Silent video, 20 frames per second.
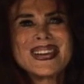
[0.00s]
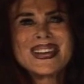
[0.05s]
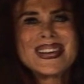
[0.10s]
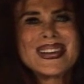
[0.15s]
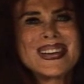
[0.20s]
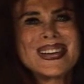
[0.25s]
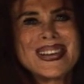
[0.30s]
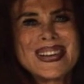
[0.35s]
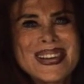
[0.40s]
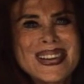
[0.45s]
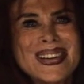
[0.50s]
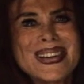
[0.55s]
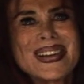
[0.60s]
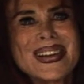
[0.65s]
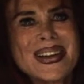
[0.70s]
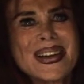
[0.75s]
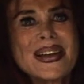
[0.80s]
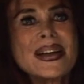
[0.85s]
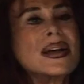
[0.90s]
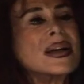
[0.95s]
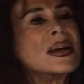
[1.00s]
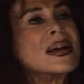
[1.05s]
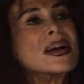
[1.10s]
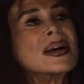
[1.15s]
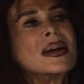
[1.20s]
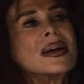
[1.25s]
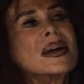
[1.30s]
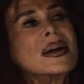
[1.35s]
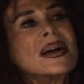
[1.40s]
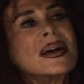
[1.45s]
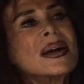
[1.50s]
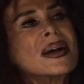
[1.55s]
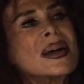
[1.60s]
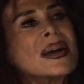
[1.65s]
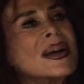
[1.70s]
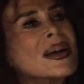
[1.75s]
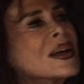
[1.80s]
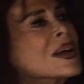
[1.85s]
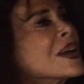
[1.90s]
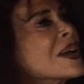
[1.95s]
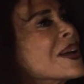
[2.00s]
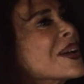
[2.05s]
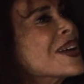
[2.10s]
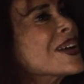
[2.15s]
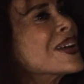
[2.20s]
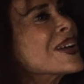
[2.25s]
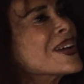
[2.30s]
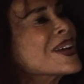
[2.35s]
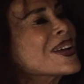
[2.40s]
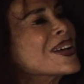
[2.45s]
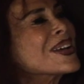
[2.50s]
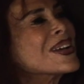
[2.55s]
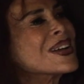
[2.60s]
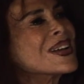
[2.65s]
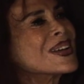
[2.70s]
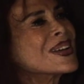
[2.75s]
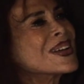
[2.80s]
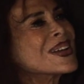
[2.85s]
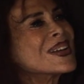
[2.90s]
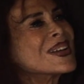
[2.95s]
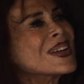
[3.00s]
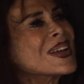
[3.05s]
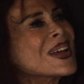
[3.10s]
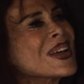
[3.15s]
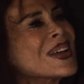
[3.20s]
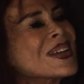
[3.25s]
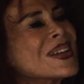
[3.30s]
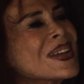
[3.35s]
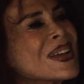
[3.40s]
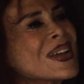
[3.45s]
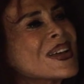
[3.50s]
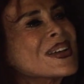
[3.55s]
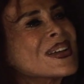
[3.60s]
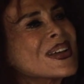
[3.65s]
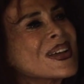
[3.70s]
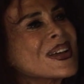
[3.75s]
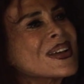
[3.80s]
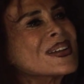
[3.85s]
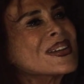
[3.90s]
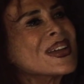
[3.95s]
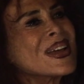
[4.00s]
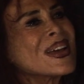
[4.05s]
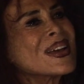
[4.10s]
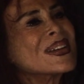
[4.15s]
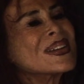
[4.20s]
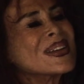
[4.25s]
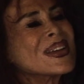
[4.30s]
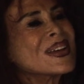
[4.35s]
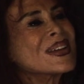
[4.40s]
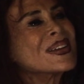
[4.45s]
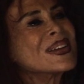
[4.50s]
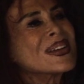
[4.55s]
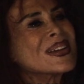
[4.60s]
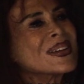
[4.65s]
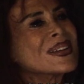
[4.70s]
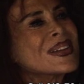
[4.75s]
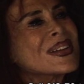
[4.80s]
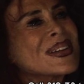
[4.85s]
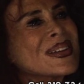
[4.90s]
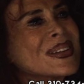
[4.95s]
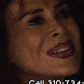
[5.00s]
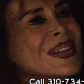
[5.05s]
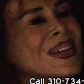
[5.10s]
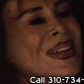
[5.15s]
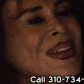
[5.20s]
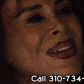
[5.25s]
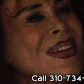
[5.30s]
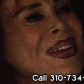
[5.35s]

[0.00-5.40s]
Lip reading: Beautiful. Okay, look at that. That's Bara Byrnes. Stay close on her. She's so gorgeous.